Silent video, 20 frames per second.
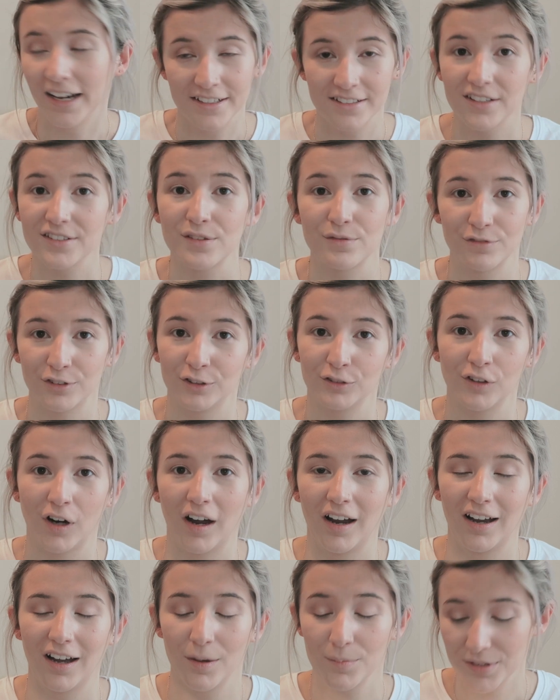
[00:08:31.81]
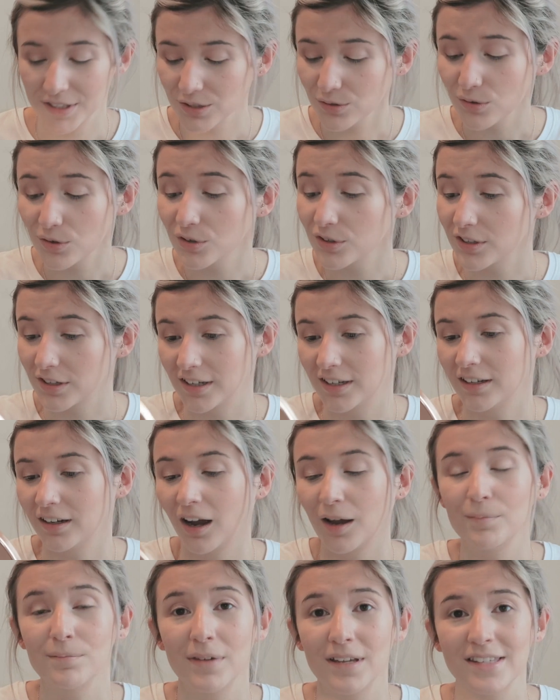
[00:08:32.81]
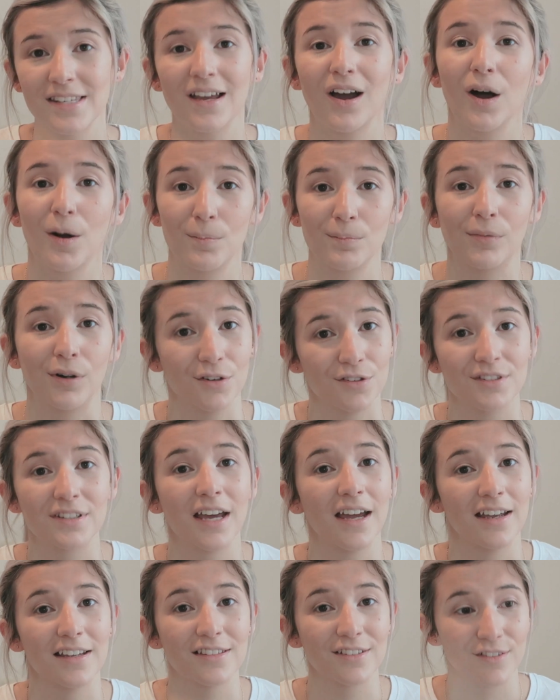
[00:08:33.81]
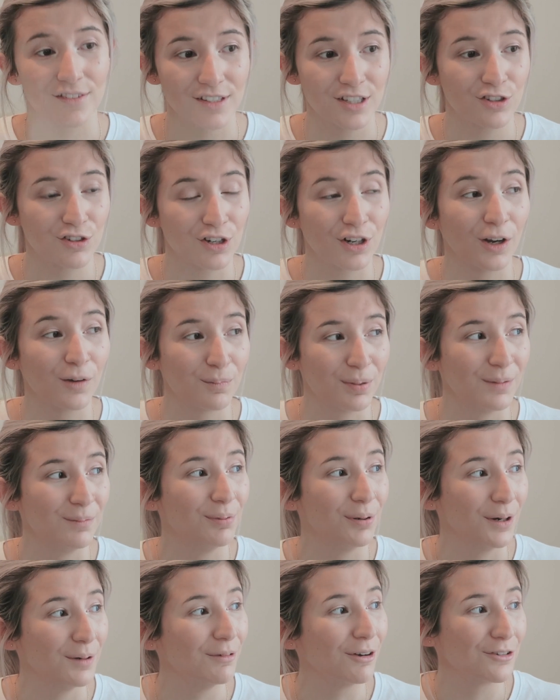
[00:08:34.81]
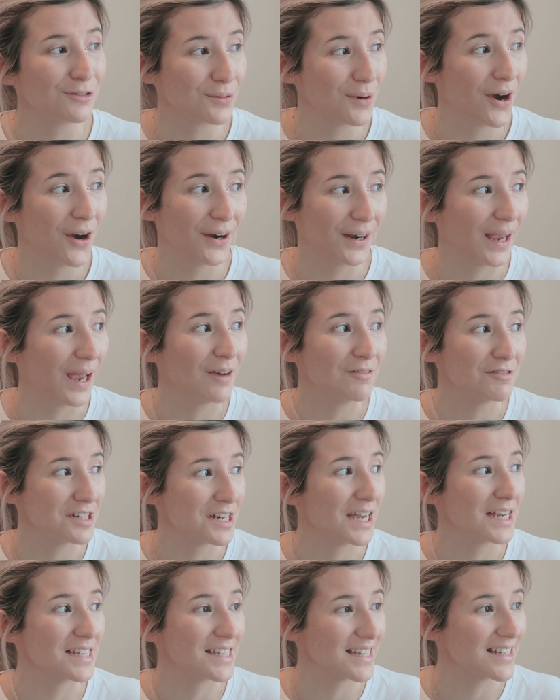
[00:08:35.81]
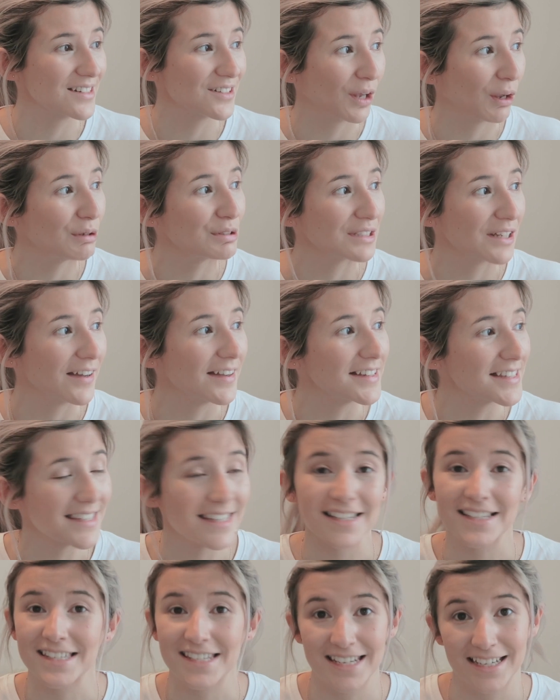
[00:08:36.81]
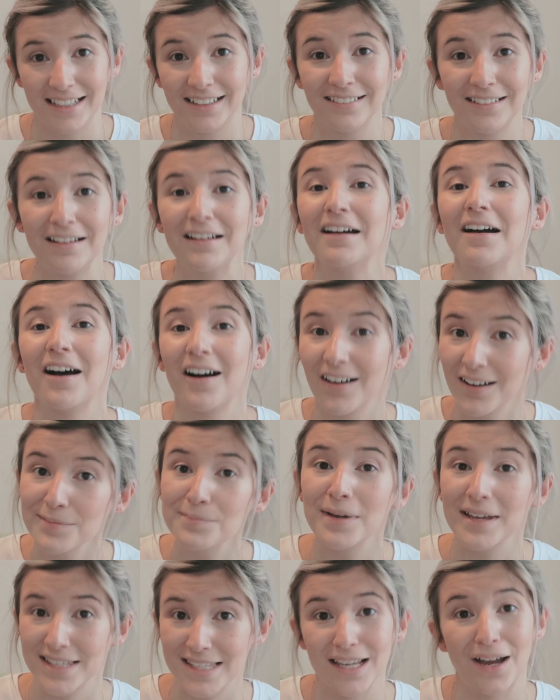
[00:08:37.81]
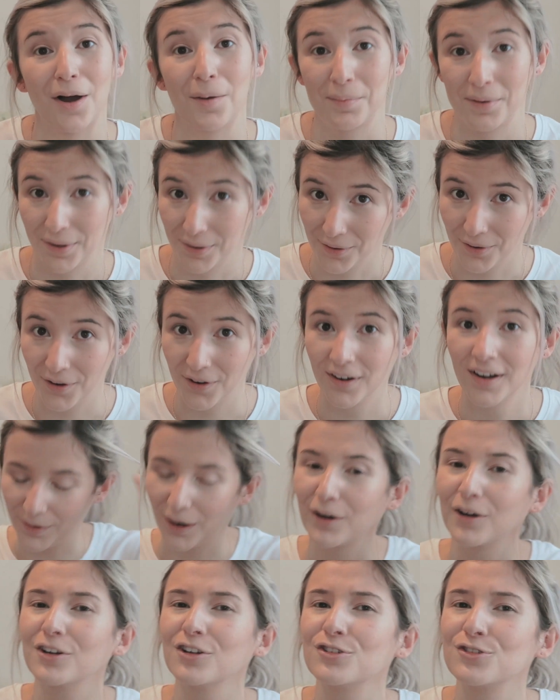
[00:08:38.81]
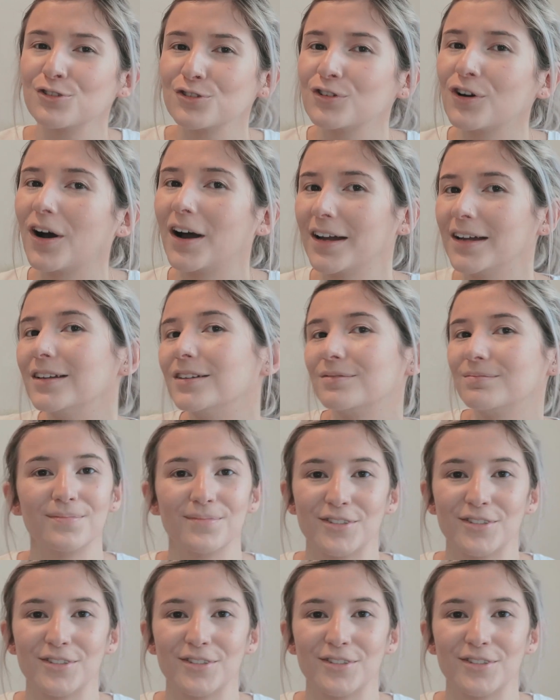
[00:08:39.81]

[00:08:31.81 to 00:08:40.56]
it doesn't feel right. I'm still not good at it. I mess it up most days, considering I've been pretty much wearing it every day since I was like 16. I mess it up a lot. I'm gonna try and